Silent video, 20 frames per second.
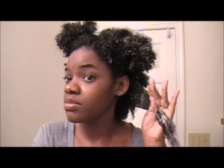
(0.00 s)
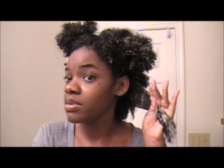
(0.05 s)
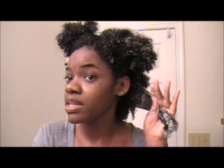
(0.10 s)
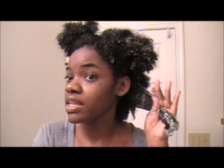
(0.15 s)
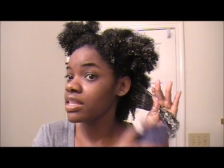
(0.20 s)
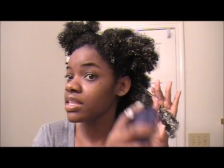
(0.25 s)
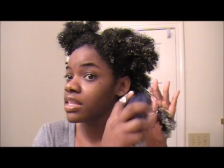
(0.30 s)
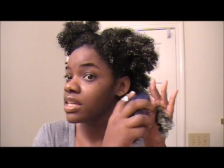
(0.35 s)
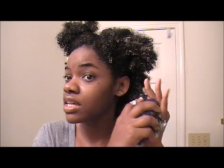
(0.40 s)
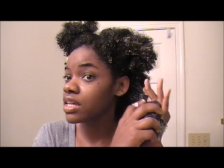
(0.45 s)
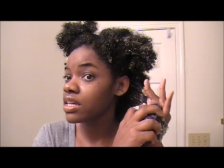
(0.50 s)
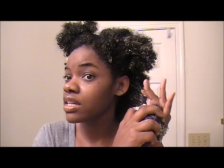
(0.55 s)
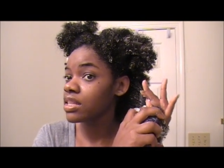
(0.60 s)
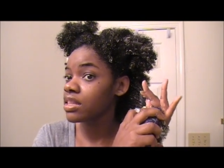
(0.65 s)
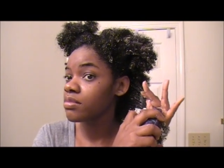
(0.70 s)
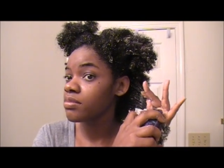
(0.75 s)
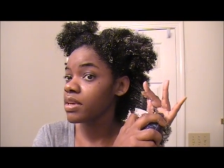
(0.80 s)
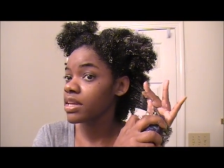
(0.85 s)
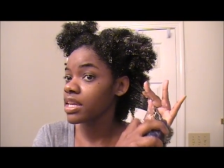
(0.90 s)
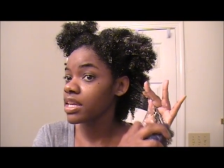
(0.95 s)
but it
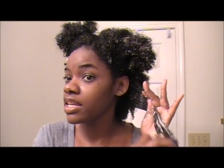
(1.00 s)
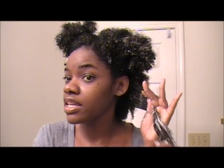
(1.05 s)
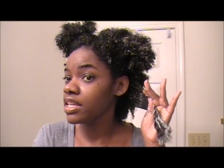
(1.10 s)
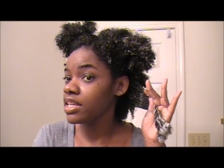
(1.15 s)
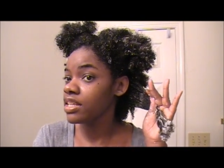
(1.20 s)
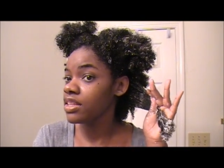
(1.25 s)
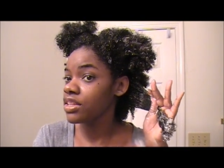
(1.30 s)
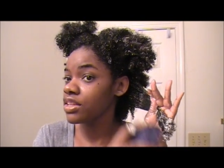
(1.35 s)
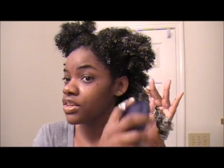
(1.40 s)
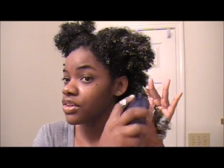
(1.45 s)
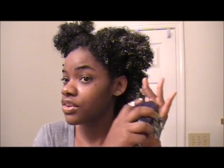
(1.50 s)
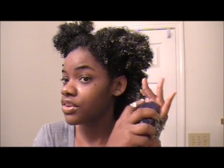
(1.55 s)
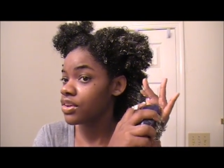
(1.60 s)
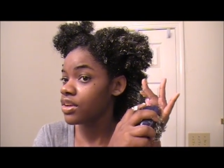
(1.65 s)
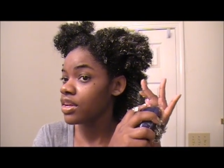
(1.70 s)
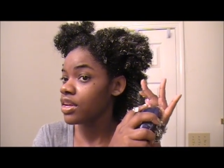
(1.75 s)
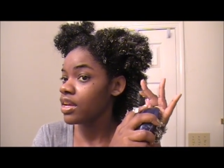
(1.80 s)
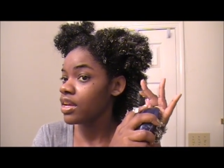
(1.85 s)
does make it easier.